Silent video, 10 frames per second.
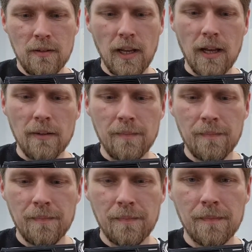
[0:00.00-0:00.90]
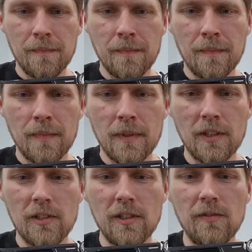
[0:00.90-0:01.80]
Yeah,
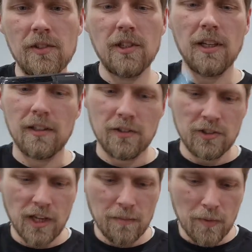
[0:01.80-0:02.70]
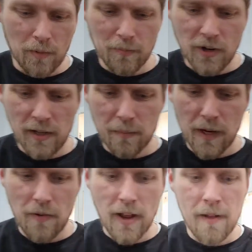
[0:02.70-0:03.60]
doesn't even say it. Same brand,
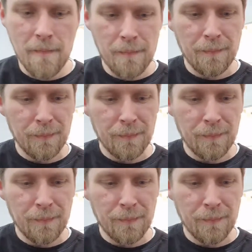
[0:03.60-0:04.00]
Mira.